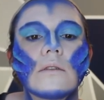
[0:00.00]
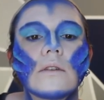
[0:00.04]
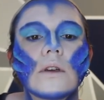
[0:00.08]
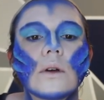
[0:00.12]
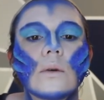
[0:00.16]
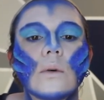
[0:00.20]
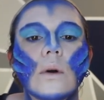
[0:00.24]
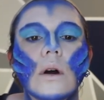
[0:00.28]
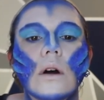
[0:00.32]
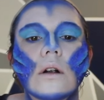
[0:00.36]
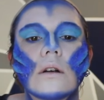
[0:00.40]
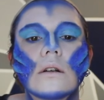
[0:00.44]

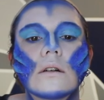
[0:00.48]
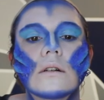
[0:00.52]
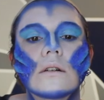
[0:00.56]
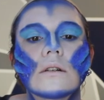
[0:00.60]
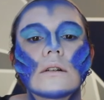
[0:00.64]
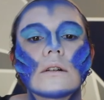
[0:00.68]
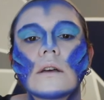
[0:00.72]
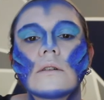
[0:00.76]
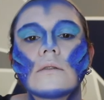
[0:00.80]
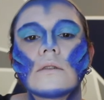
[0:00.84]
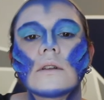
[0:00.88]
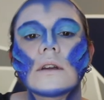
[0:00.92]
you are,
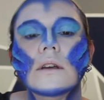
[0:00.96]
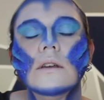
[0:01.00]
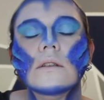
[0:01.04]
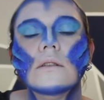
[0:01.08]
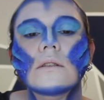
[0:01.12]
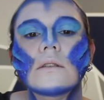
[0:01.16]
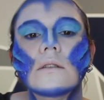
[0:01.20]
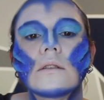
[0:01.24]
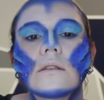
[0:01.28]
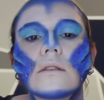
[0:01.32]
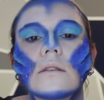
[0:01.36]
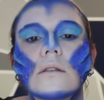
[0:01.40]
if it
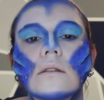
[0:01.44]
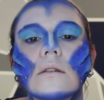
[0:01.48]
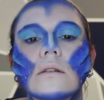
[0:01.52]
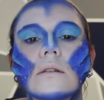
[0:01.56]
is.